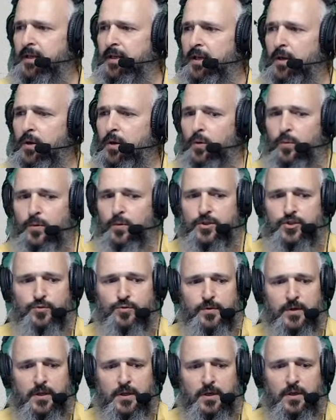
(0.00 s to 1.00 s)
which
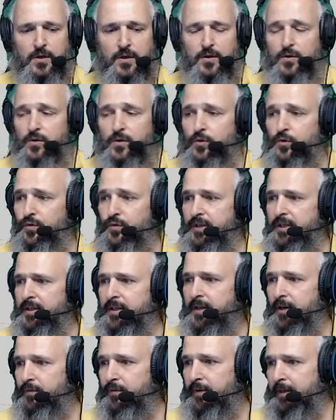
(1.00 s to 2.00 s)
will
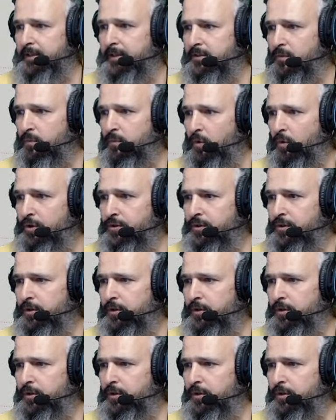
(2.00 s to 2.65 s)
redirect the water